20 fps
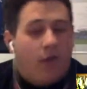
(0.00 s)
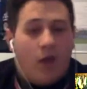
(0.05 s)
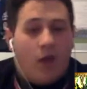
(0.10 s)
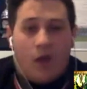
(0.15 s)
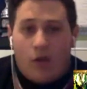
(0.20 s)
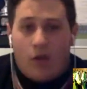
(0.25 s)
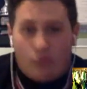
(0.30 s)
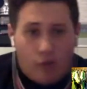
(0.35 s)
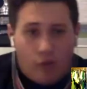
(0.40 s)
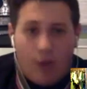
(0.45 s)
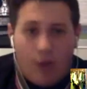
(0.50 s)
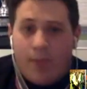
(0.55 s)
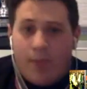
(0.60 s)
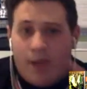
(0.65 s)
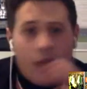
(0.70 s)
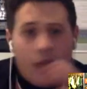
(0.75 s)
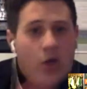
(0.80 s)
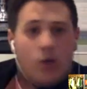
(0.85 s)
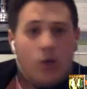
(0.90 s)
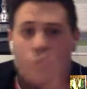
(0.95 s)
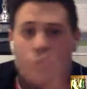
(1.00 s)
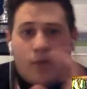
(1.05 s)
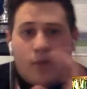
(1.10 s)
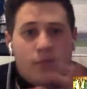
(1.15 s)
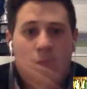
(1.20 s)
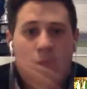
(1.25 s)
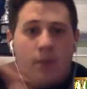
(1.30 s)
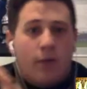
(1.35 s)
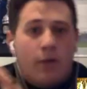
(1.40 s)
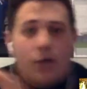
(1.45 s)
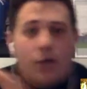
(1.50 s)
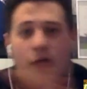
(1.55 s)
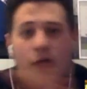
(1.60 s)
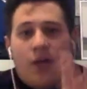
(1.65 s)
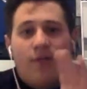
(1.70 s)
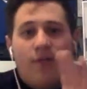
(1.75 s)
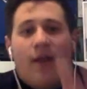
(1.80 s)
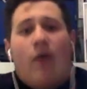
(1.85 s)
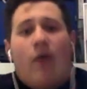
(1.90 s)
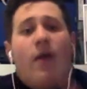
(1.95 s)
Remy and Kosh up top, no shadow of a
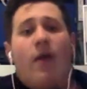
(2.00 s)
doubt.